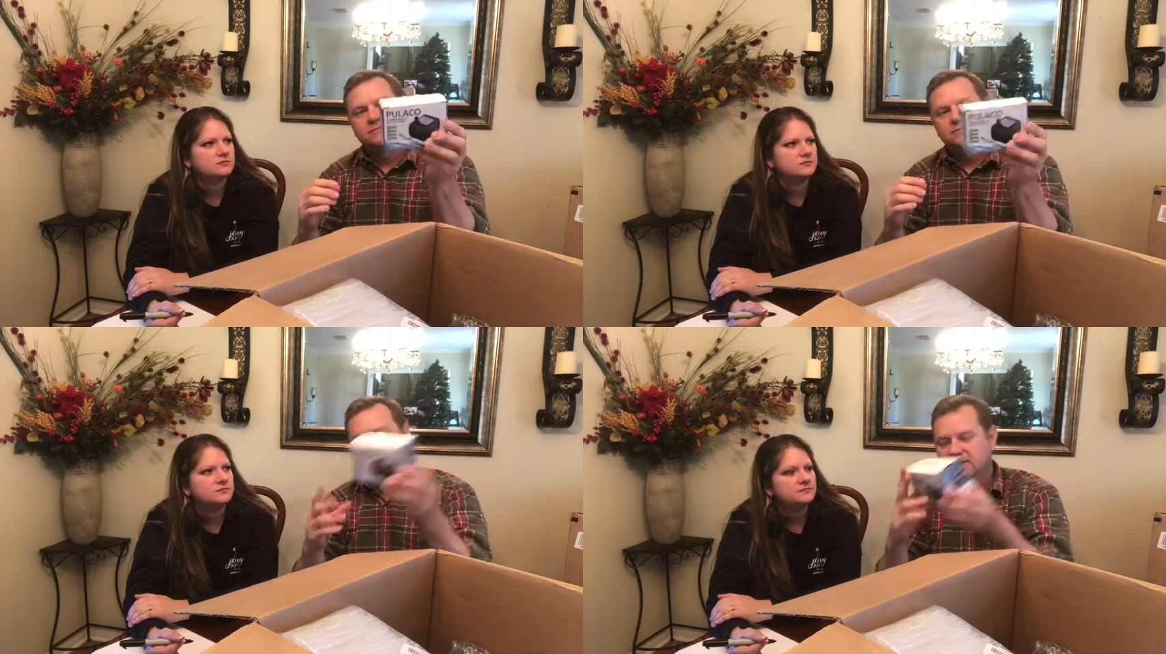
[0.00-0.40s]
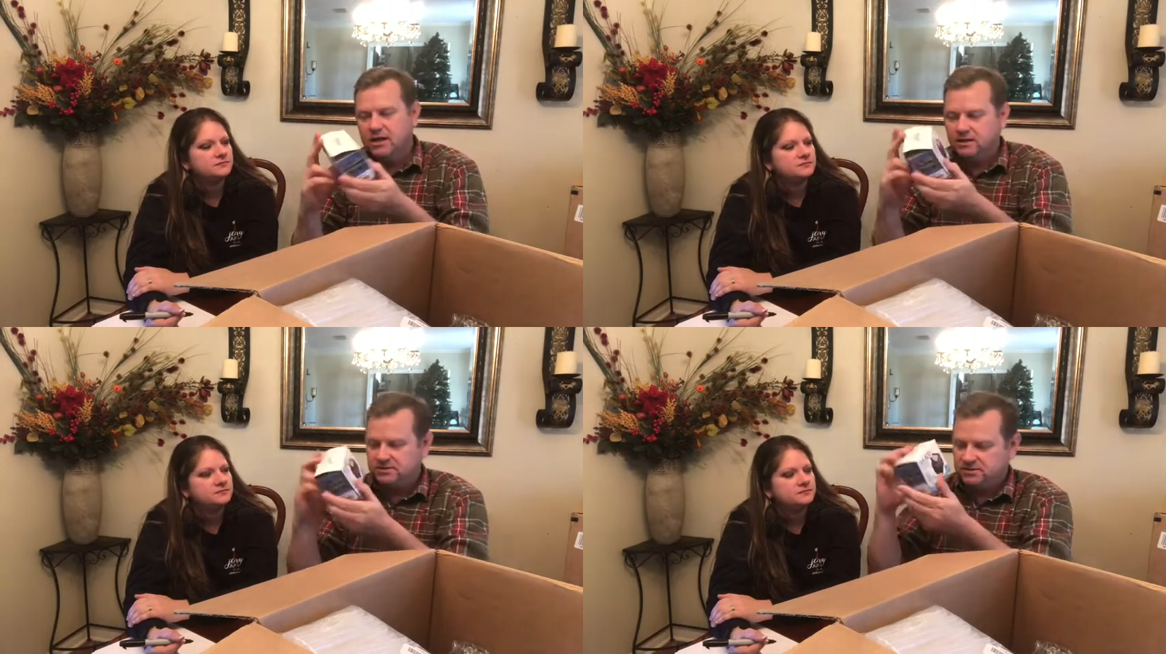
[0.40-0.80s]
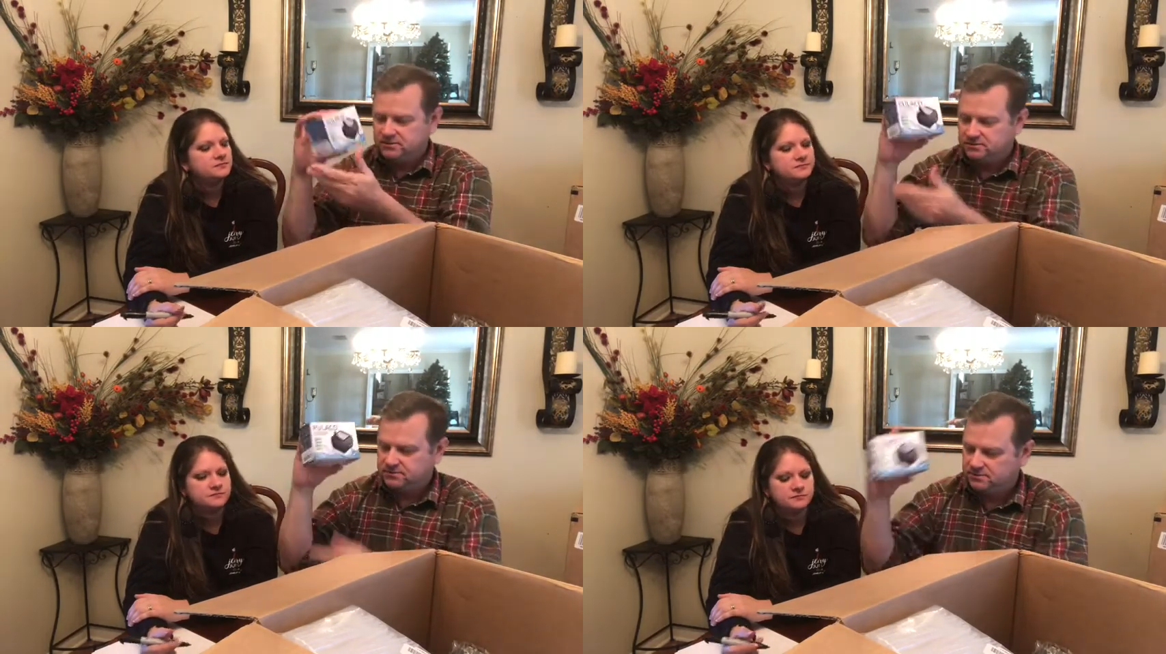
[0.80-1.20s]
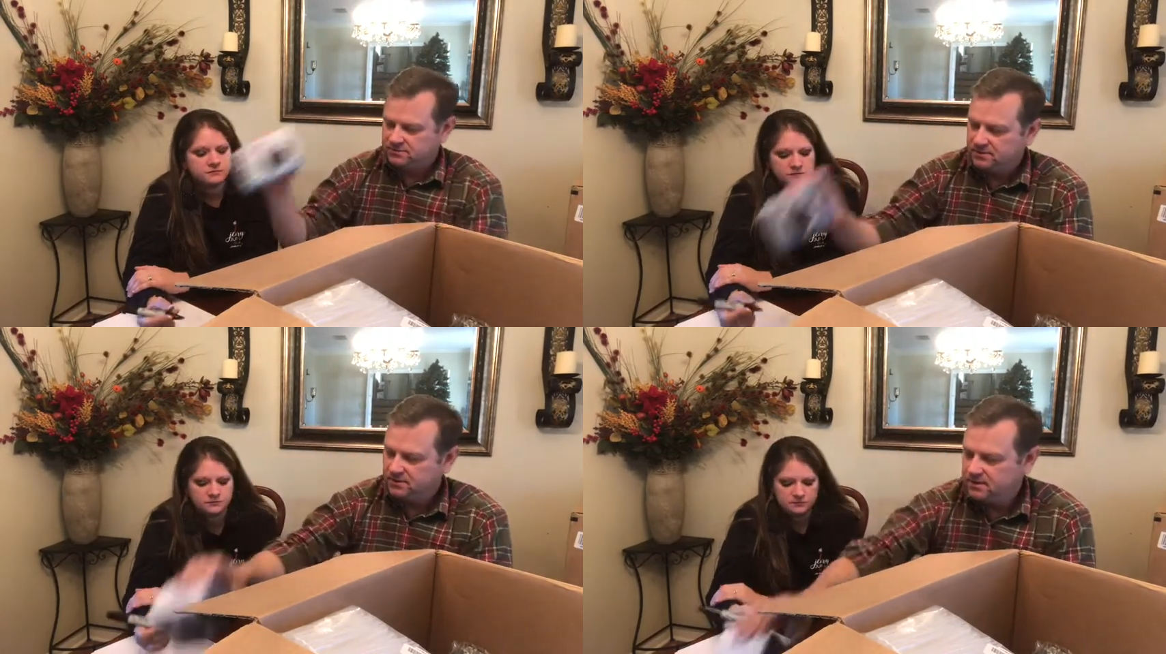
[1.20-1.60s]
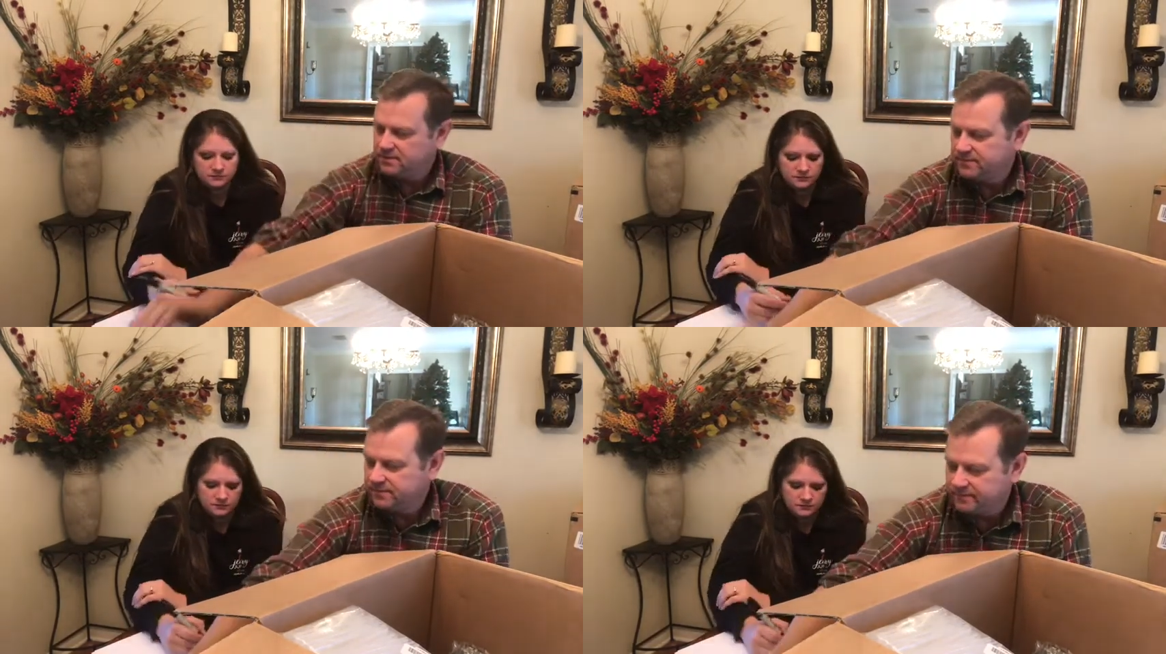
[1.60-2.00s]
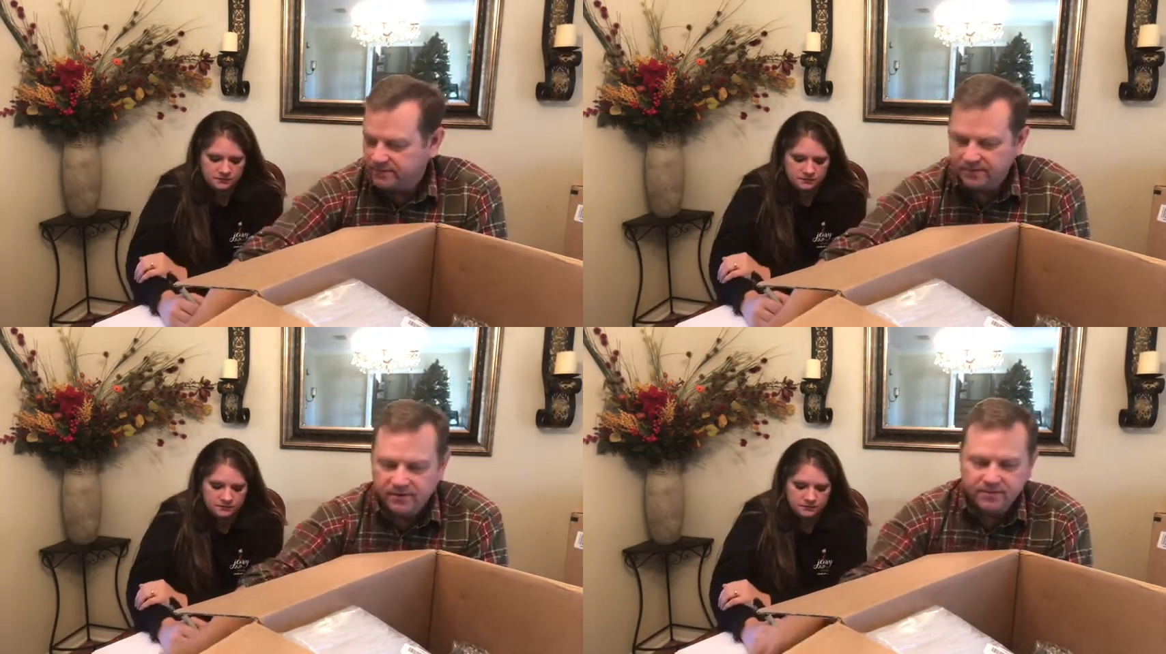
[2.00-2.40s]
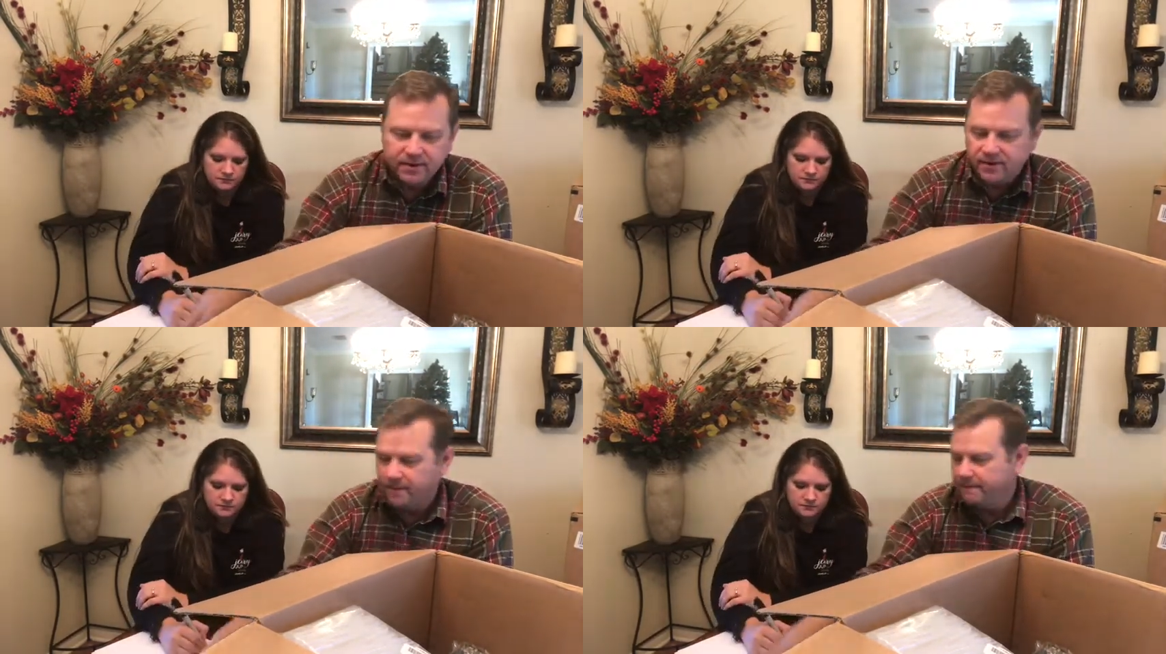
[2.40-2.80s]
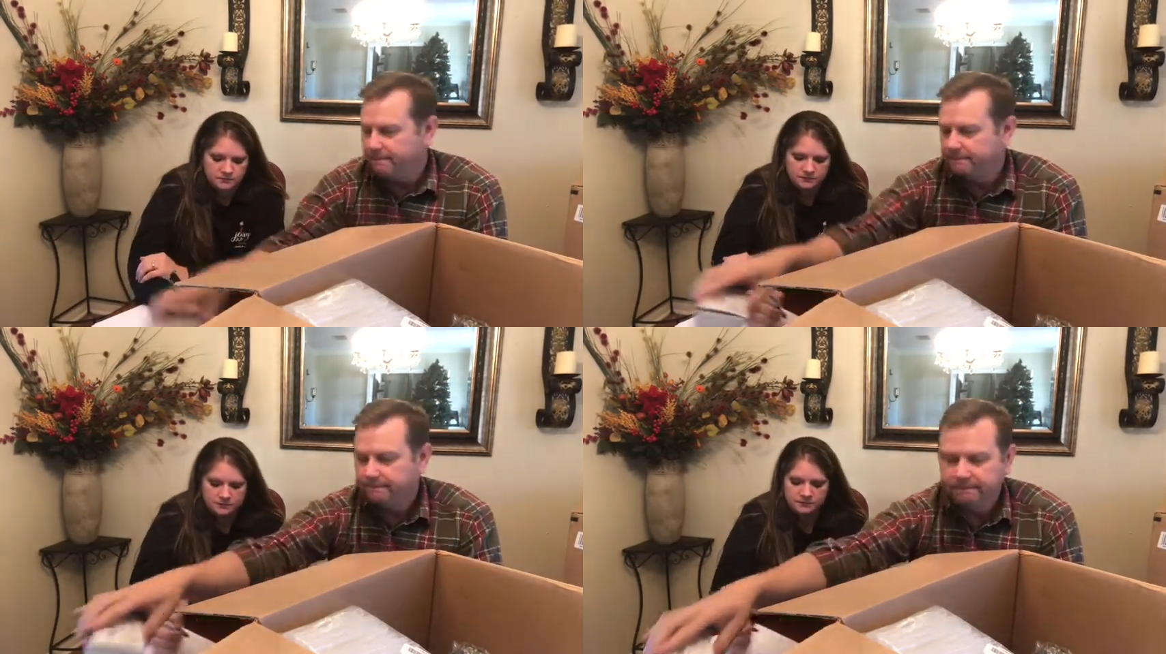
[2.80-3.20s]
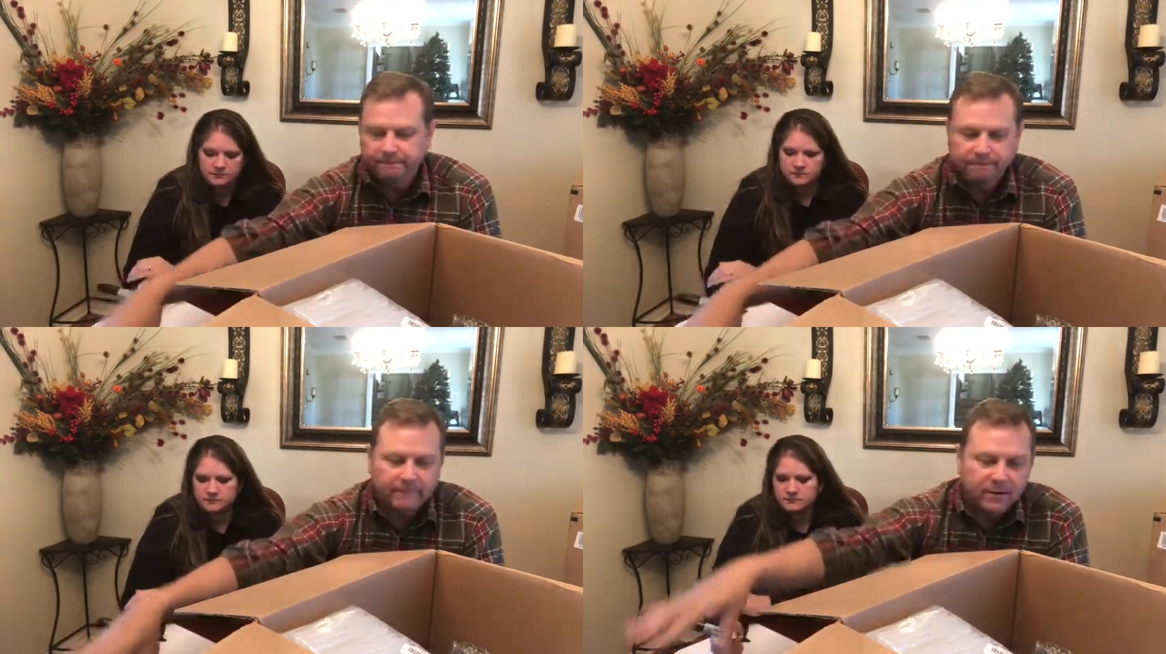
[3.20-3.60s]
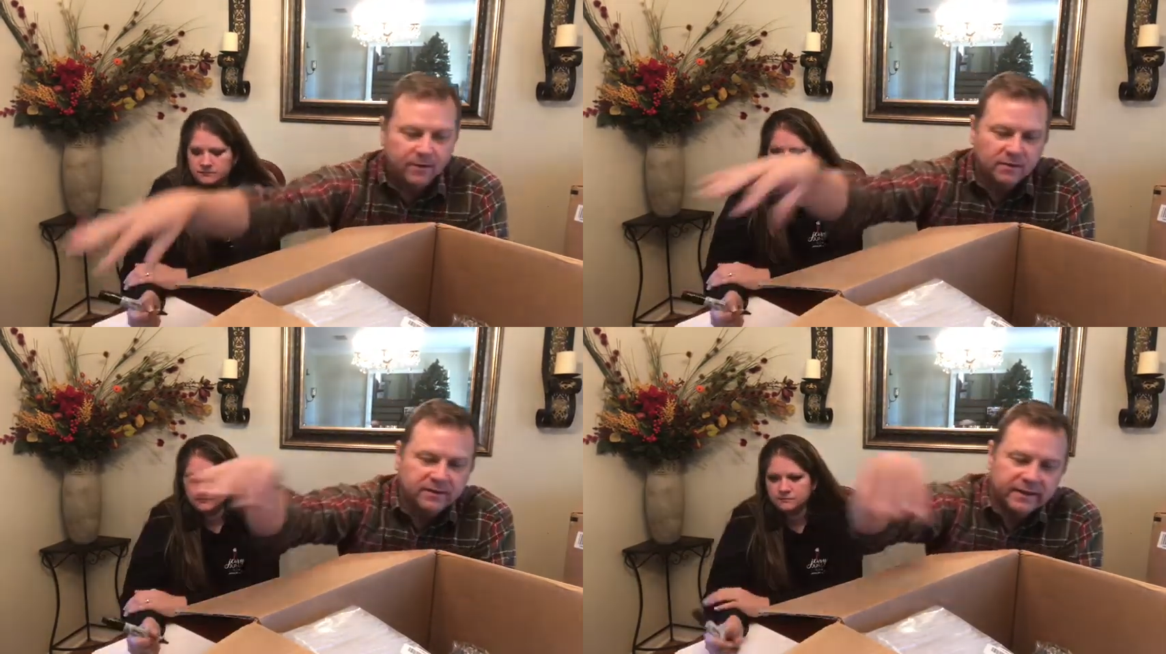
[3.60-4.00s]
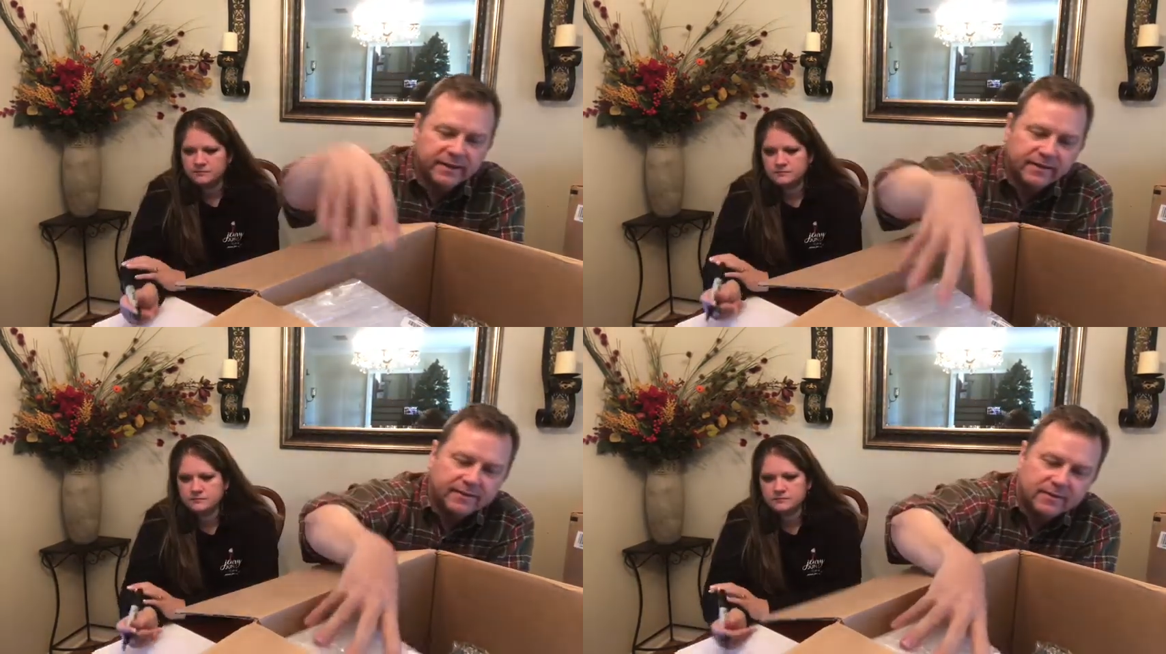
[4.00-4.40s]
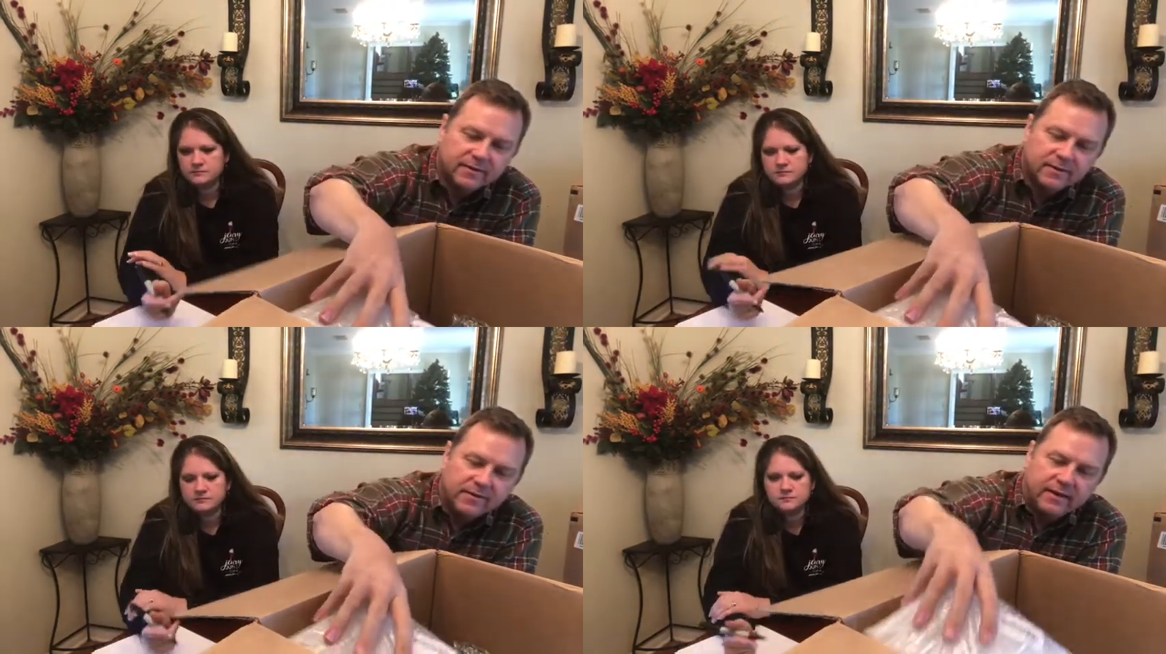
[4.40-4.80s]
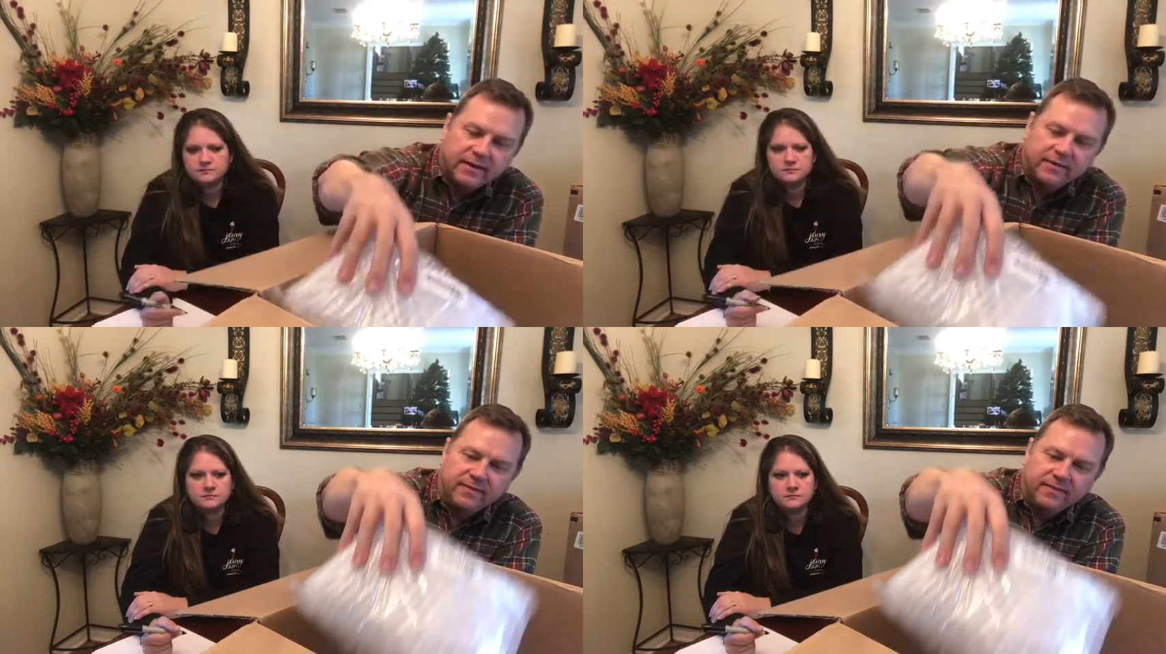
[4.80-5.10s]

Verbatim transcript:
Speaker 1: ten dollars. There we go. All day. And